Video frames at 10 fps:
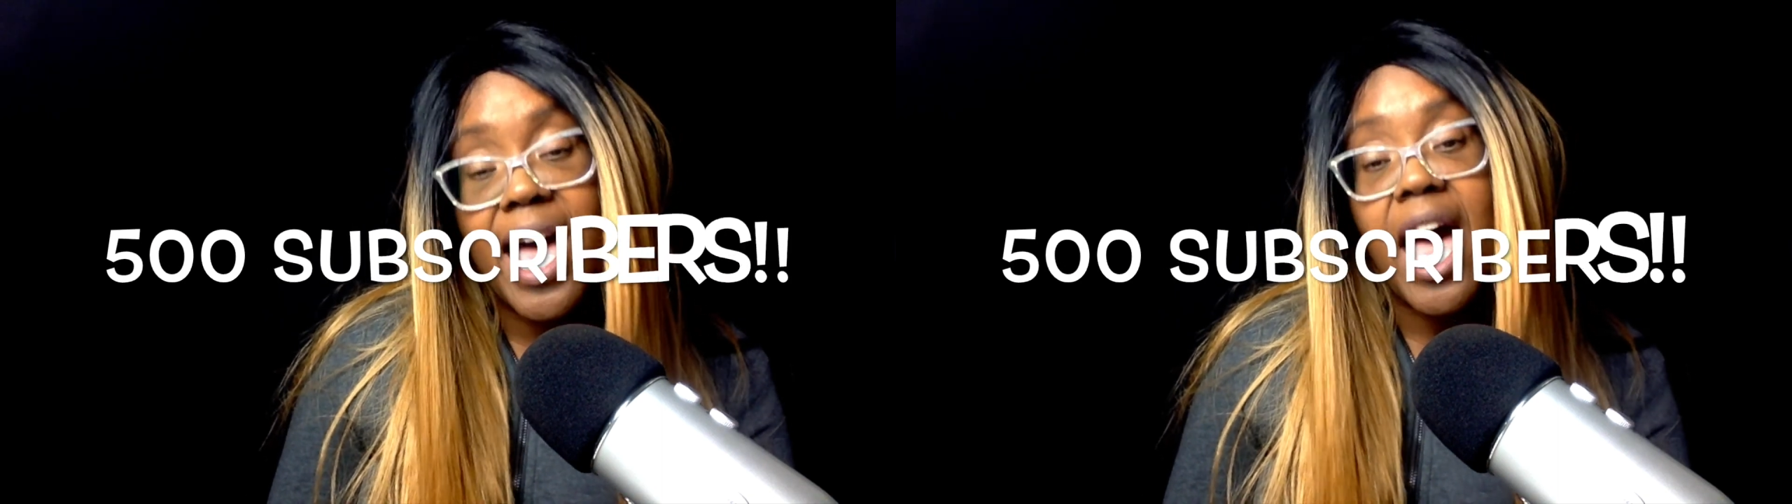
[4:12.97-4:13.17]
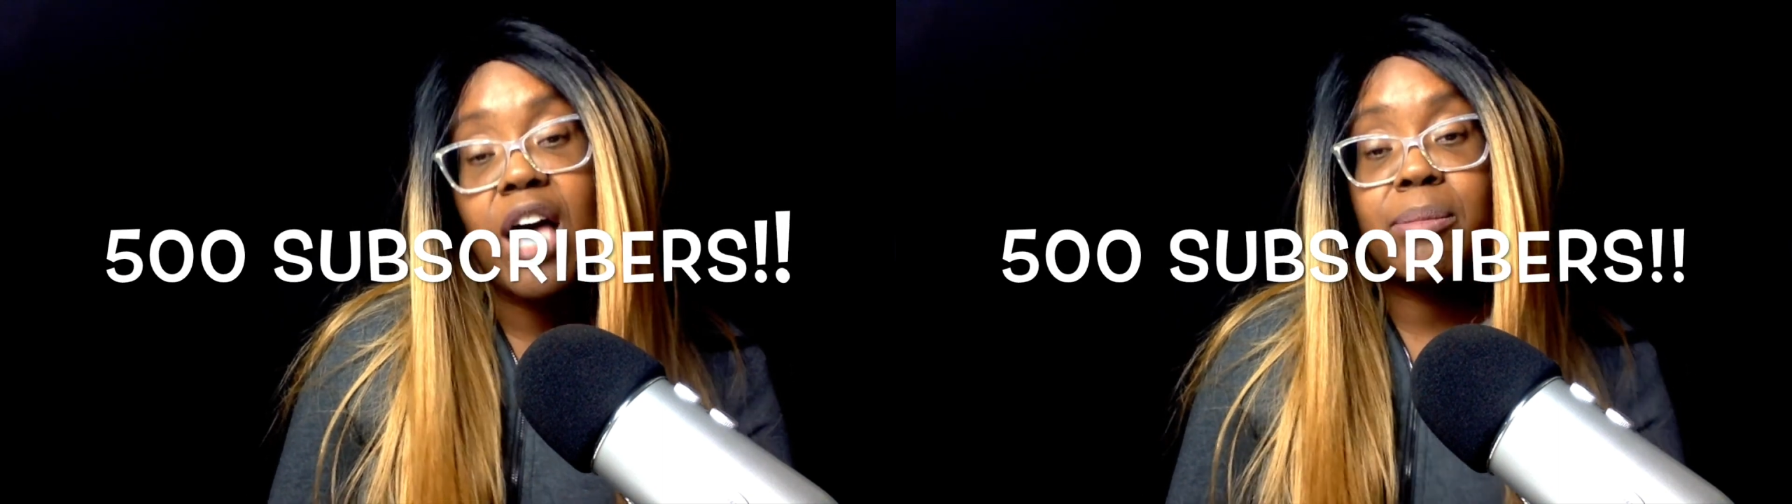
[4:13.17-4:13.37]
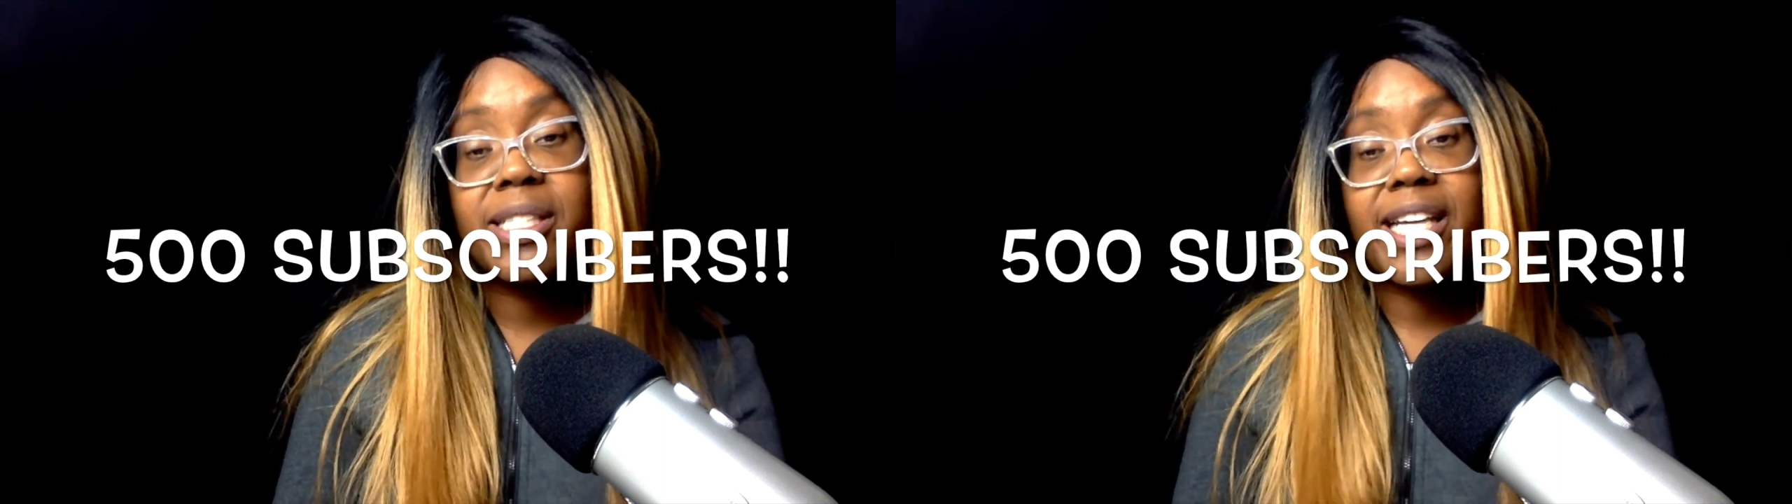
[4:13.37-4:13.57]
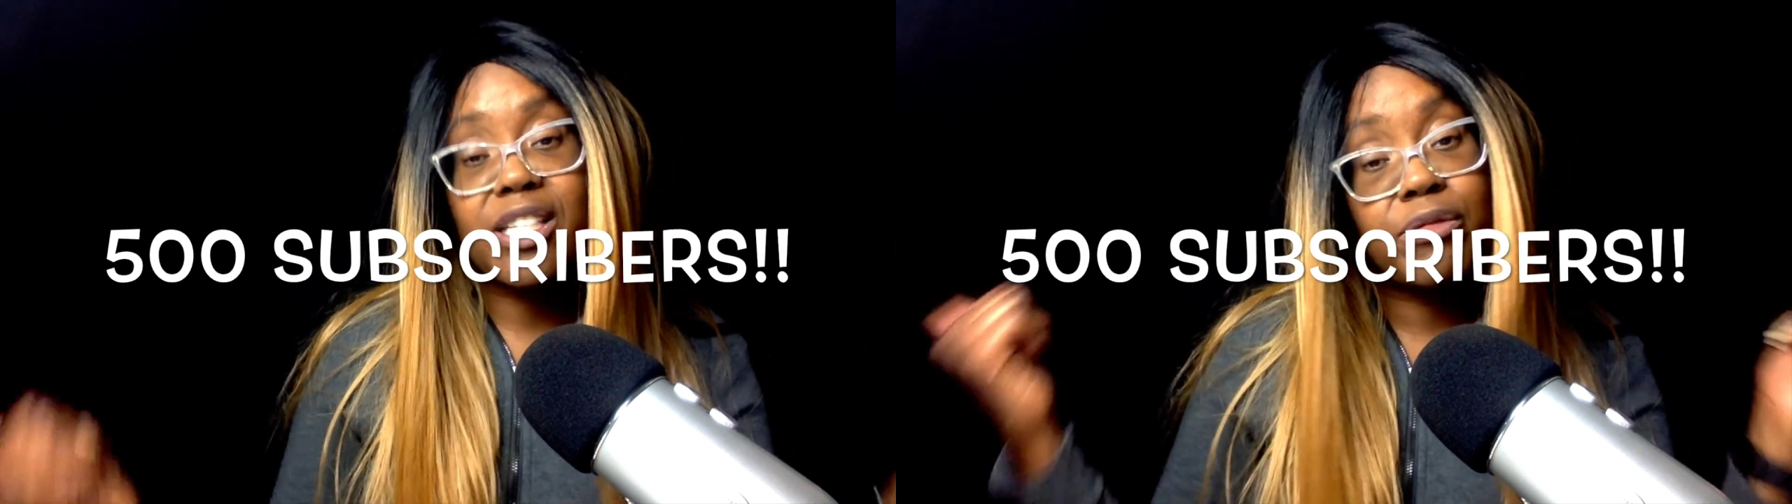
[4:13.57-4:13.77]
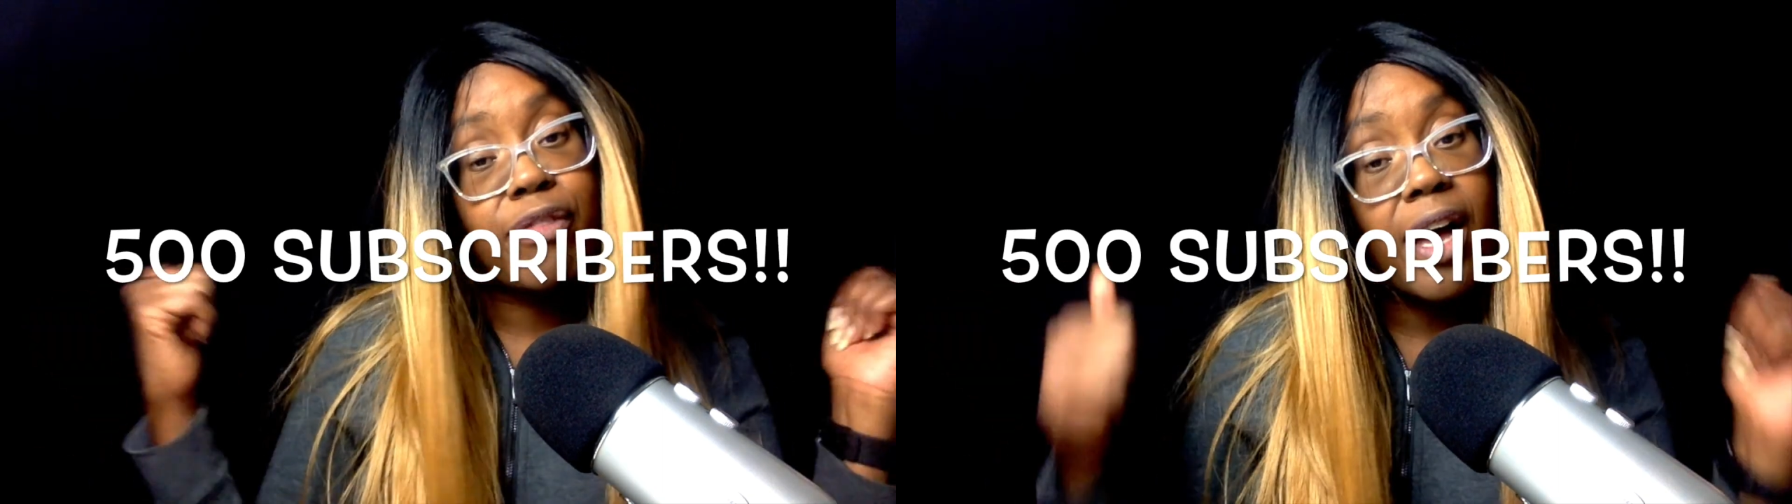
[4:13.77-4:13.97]
Help me to get
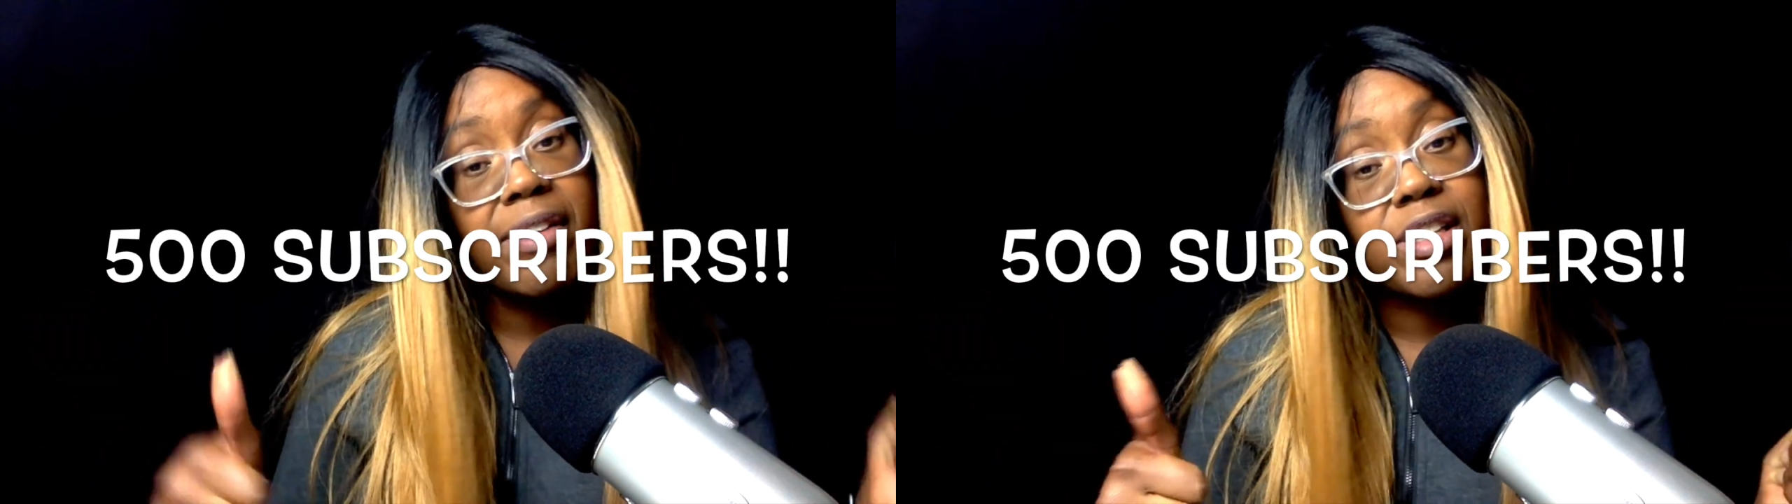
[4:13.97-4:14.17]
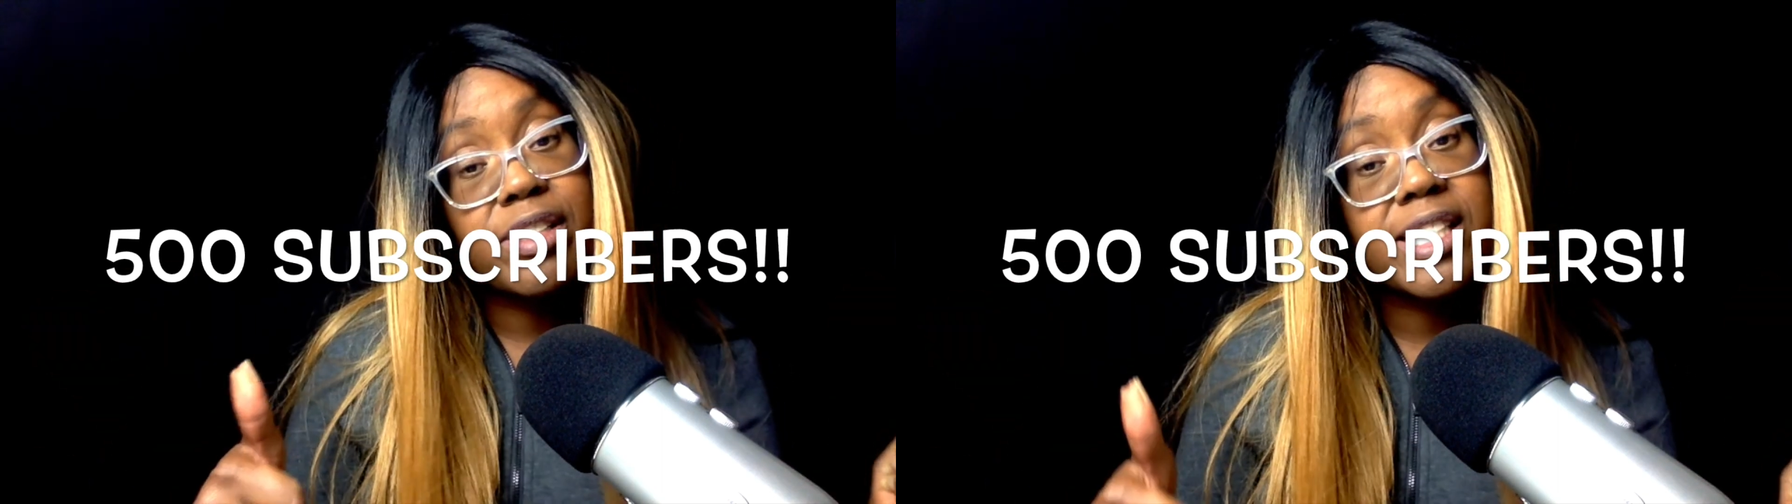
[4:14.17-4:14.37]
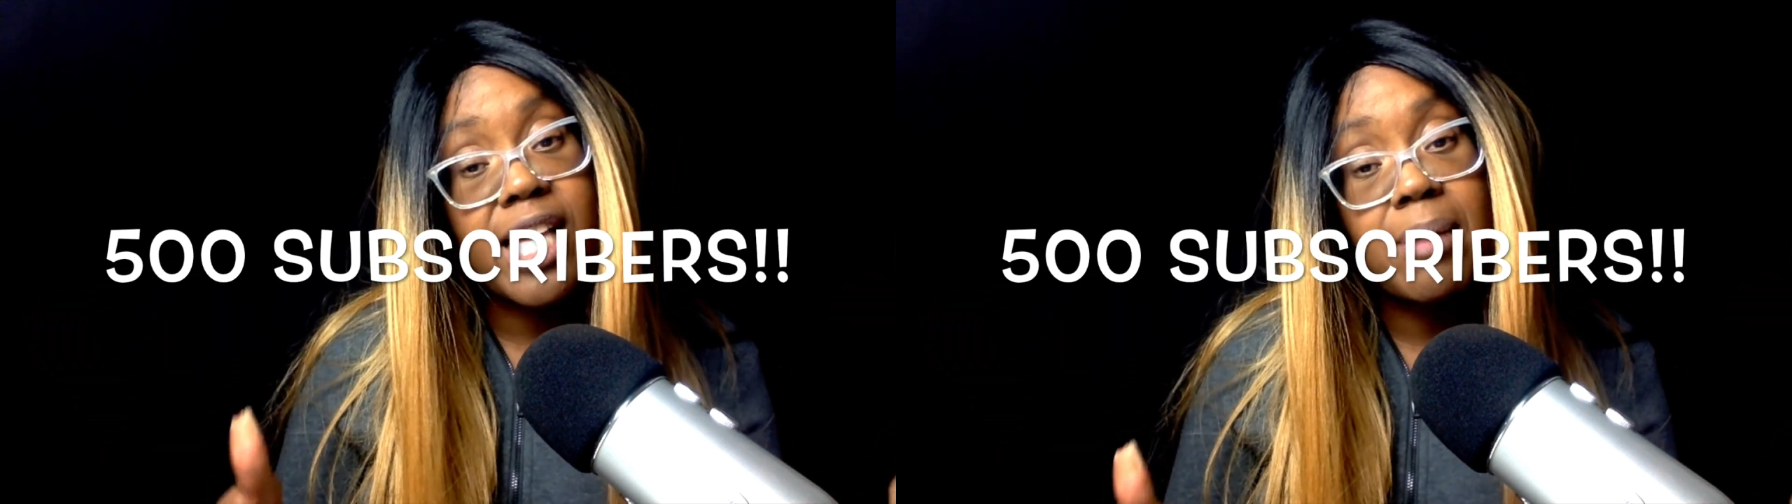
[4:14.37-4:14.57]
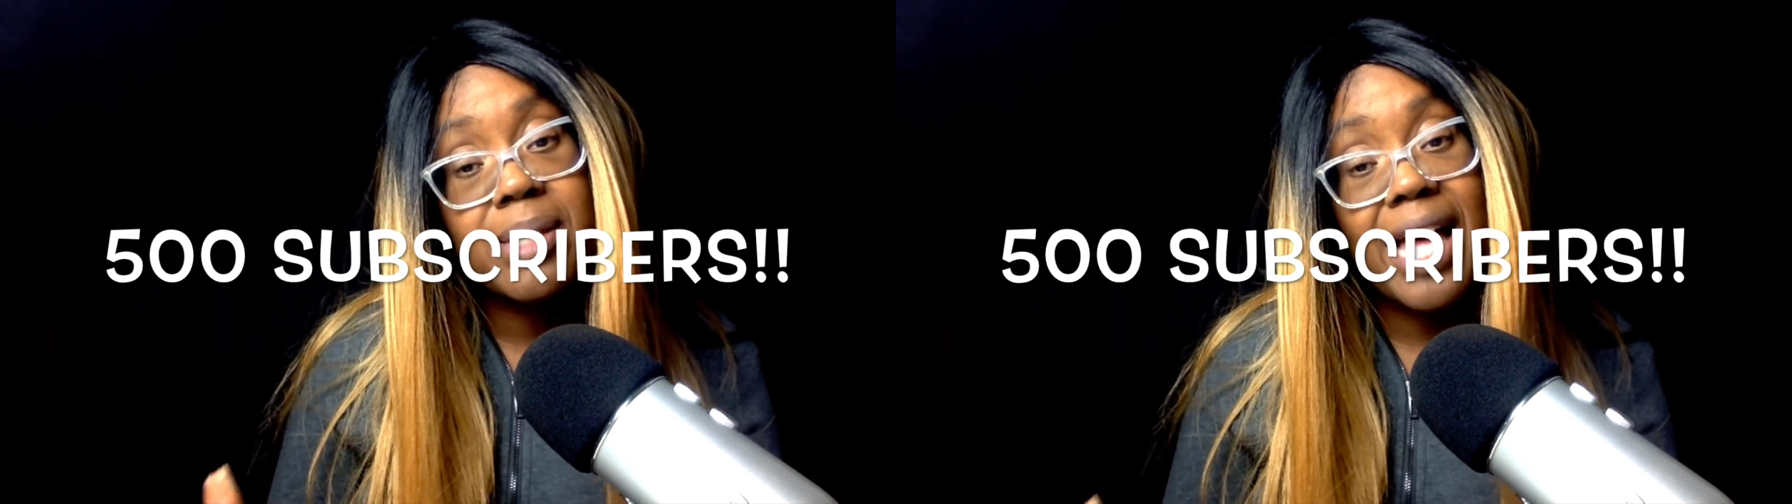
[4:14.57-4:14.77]
to 500 subs